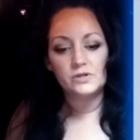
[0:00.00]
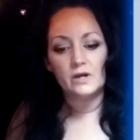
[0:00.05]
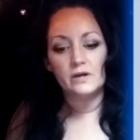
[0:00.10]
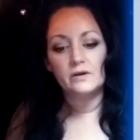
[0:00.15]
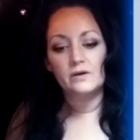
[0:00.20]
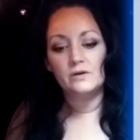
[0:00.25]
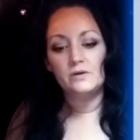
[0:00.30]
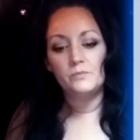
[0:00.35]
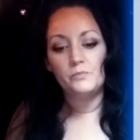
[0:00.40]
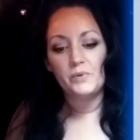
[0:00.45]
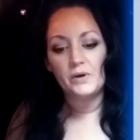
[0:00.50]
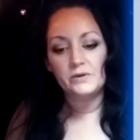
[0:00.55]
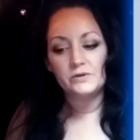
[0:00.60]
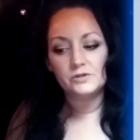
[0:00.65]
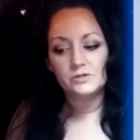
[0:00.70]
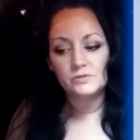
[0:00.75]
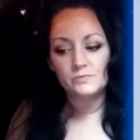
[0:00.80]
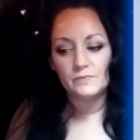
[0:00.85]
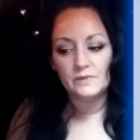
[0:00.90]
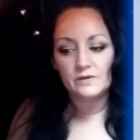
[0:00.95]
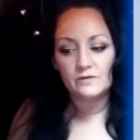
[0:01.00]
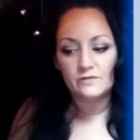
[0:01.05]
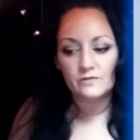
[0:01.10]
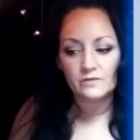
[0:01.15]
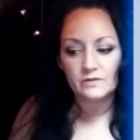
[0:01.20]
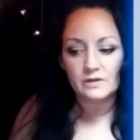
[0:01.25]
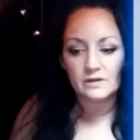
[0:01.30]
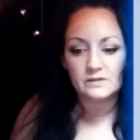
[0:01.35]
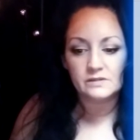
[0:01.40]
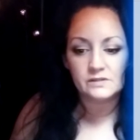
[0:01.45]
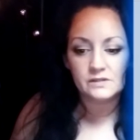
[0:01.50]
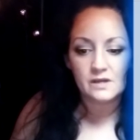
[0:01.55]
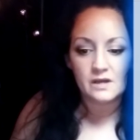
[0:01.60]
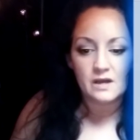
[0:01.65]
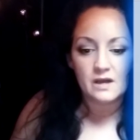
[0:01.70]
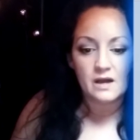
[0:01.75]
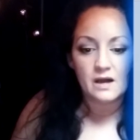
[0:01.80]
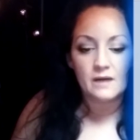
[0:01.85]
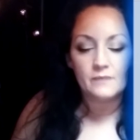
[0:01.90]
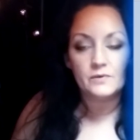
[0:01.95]
not going to punish me for this.
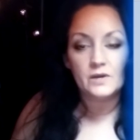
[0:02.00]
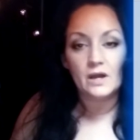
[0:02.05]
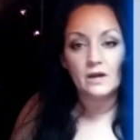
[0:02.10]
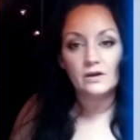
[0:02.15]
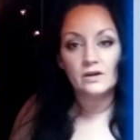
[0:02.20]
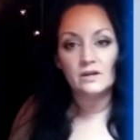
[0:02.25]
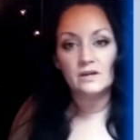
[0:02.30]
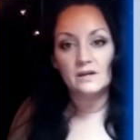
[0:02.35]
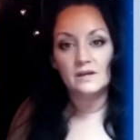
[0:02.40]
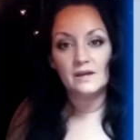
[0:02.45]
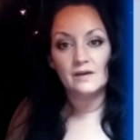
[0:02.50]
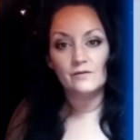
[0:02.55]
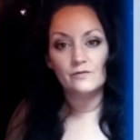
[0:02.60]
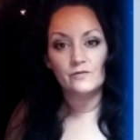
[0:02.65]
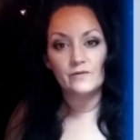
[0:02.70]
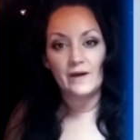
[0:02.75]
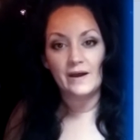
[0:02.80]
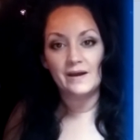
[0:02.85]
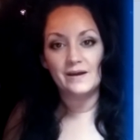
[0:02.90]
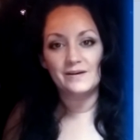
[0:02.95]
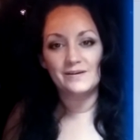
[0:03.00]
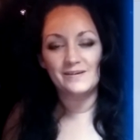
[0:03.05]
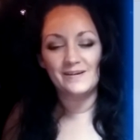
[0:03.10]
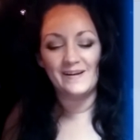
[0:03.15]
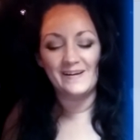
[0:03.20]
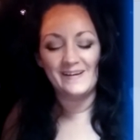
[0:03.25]
I'm not going to get fired.